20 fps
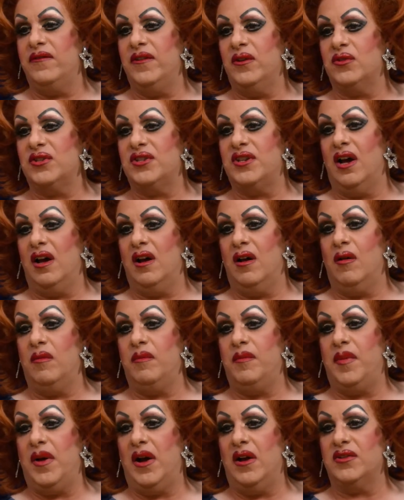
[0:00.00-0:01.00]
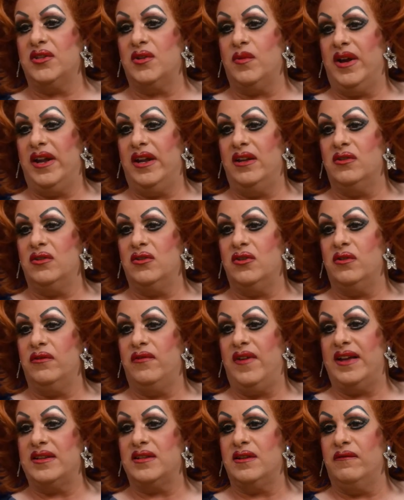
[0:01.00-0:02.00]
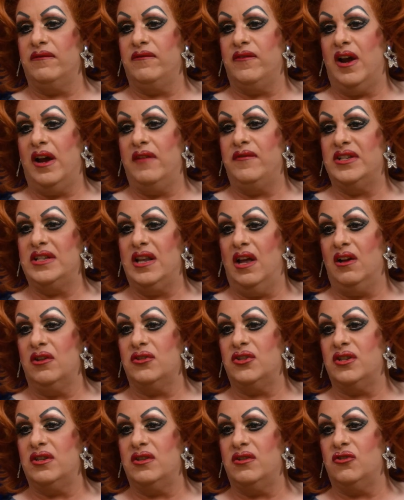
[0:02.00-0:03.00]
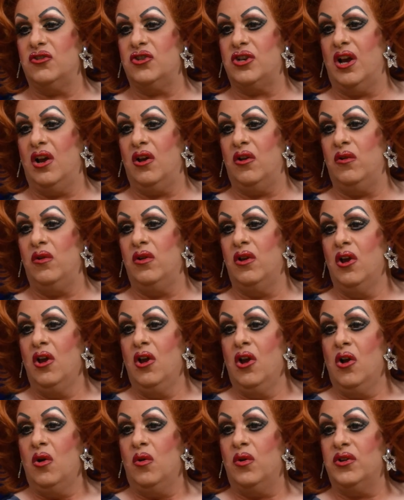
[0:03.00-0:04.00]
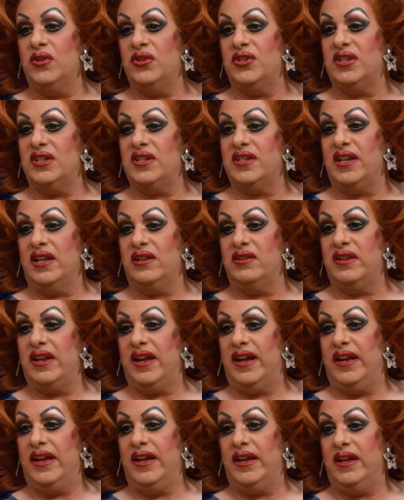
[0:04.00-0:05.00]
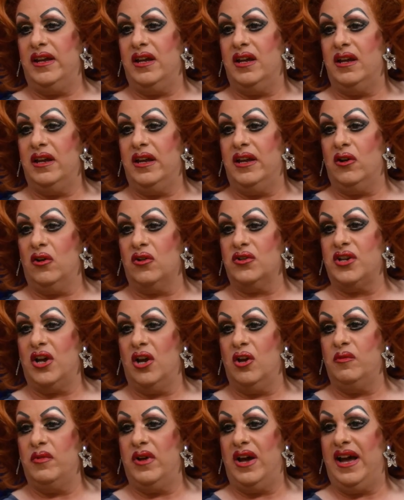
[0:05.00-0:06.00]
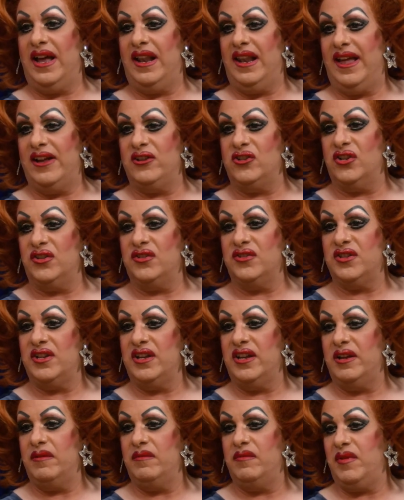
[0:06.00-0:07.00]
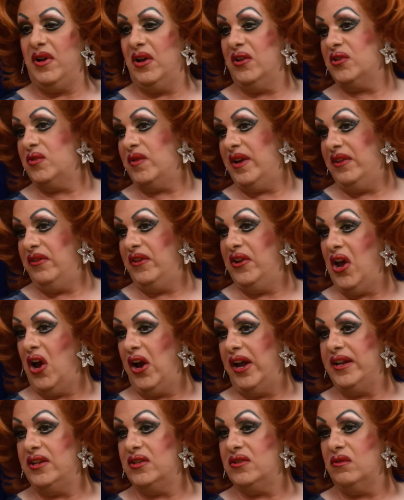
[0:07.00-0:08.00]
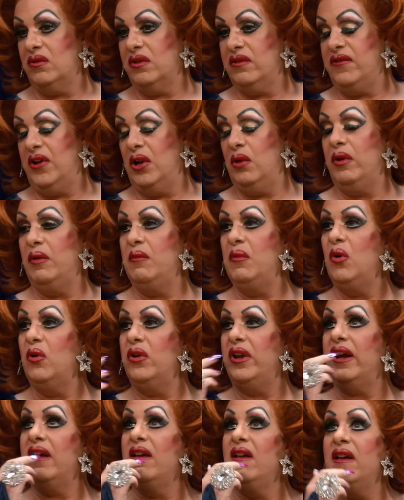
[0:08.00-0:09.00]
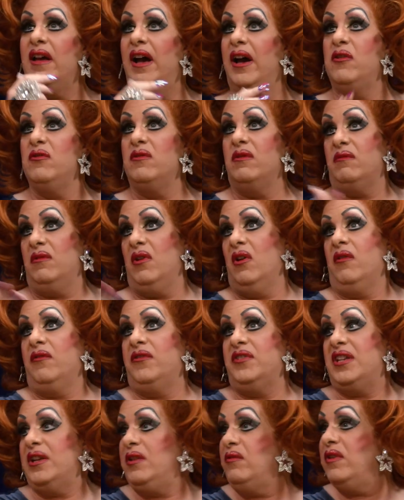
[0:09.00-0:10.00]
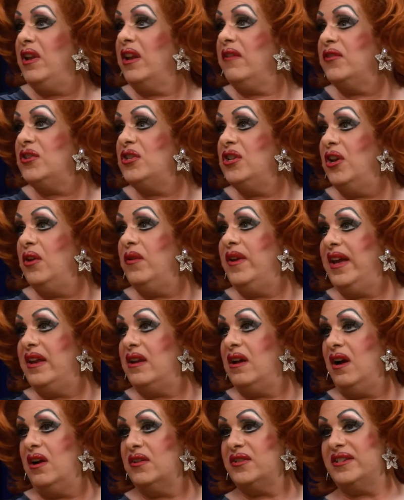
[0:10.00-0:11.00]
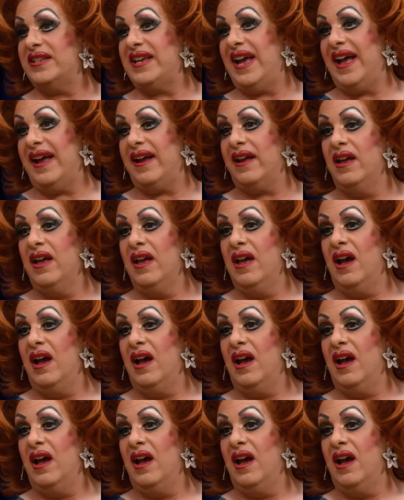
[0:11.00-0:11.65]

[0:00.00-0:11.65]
Phil Starr passed away in 2005. His last show was Sunday in October at Legends, and he passed away in the night or the following morning. And obviously none of us knew he had a heart attack.